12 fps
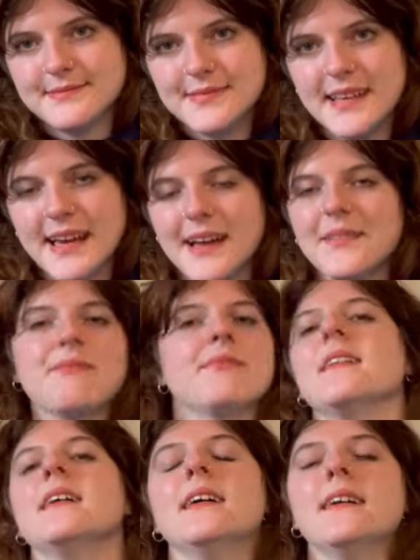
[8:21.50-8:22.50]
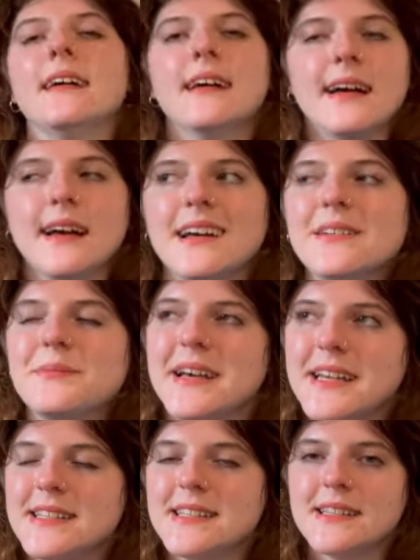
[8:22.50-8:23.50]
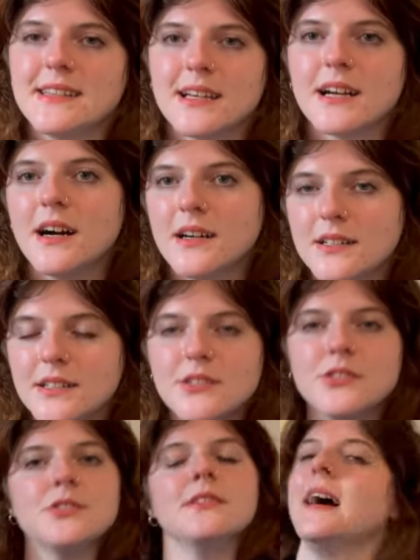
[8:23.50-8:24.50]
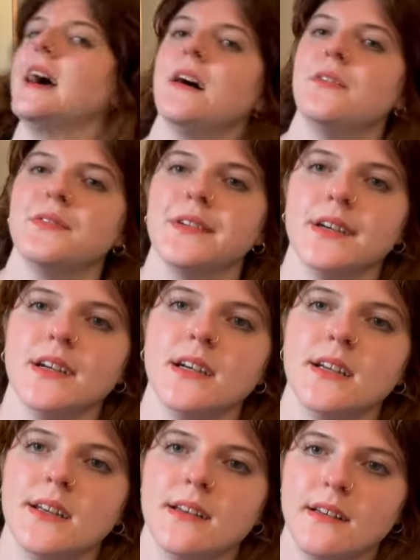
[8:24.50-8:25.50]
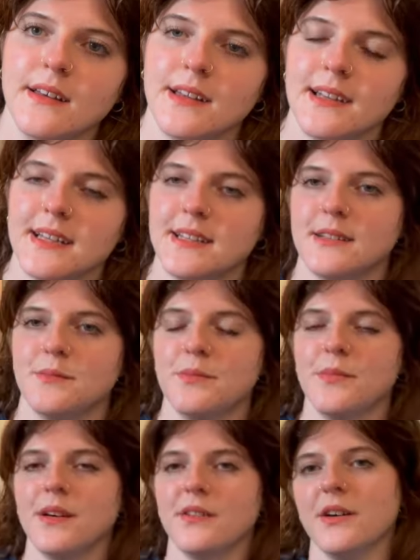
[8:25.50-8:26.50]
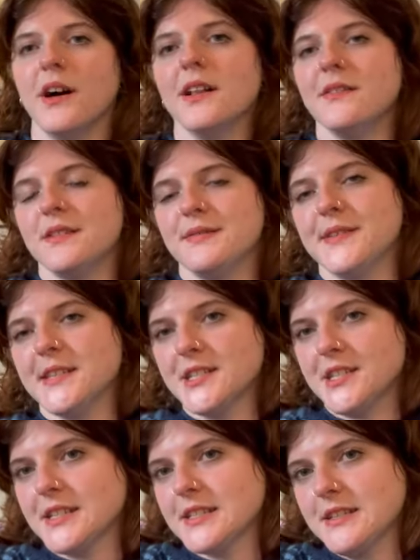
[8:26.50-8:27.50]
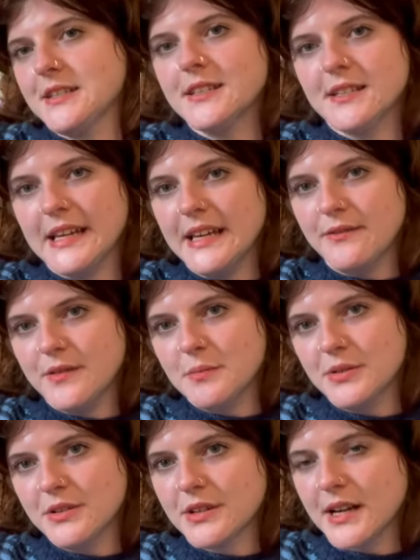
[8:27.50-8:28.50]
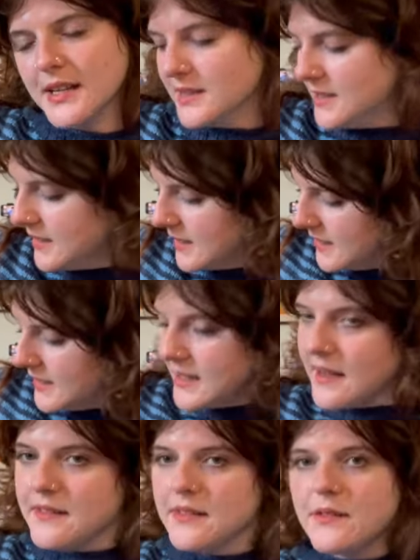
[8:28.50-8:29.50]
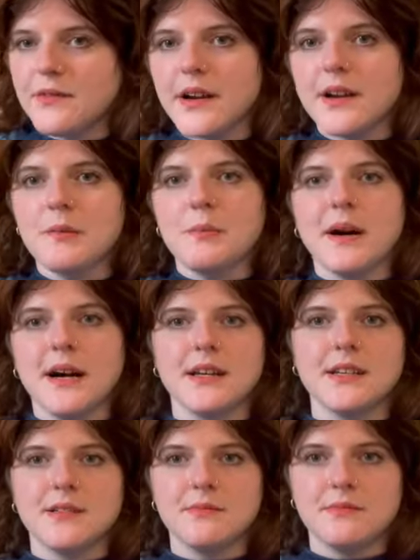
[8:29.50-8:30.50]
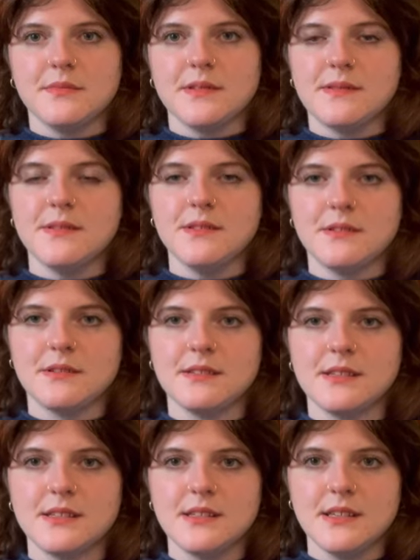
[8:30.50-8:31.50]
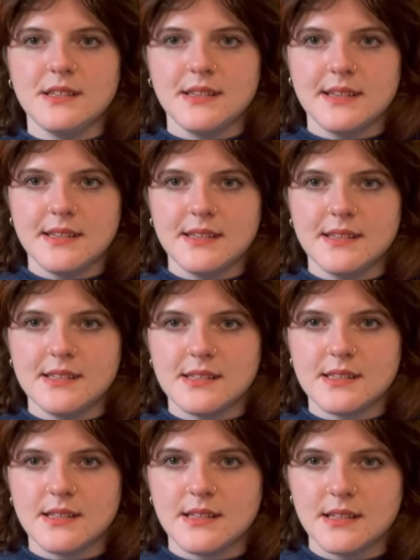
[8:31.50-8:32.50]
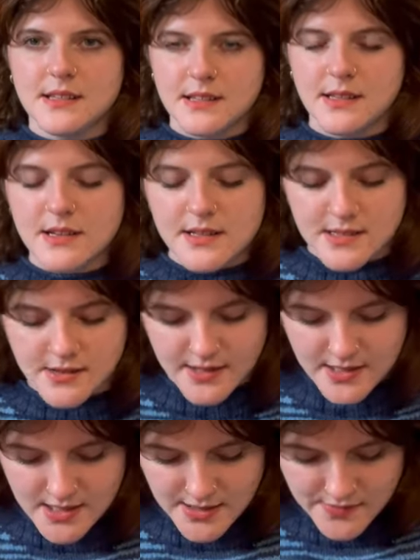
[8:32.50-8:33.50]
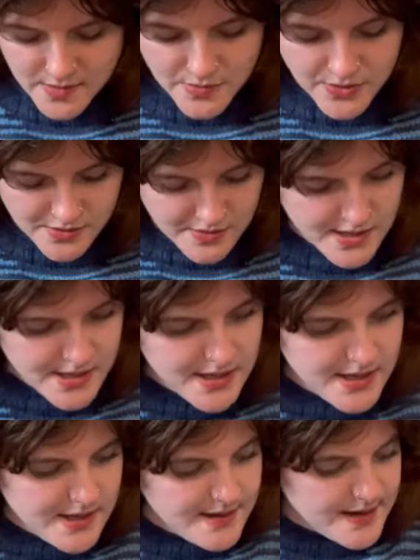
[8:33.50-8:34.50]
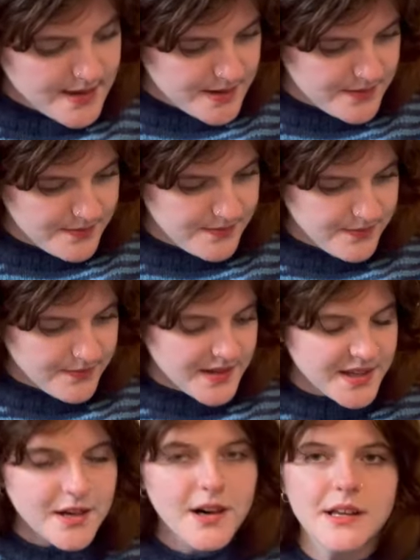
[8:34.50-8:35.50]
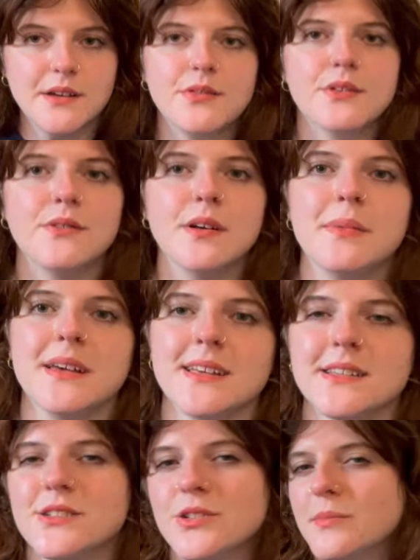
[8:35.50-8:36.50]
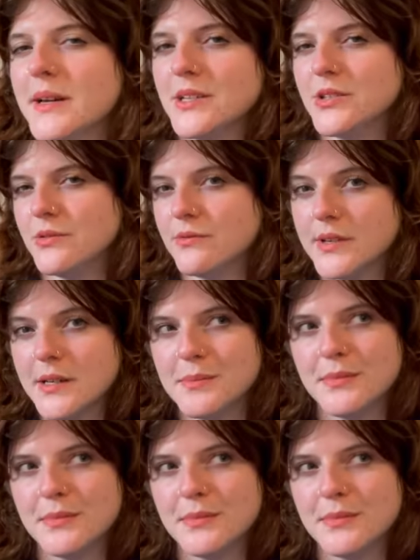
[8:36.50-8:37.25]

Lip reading: yeah. I did the color you do after, and I did all of the finishings are in the navy blue color. And then the very bottom you can see is also in the navy blue. And all of the ribbing is 2x2 rib.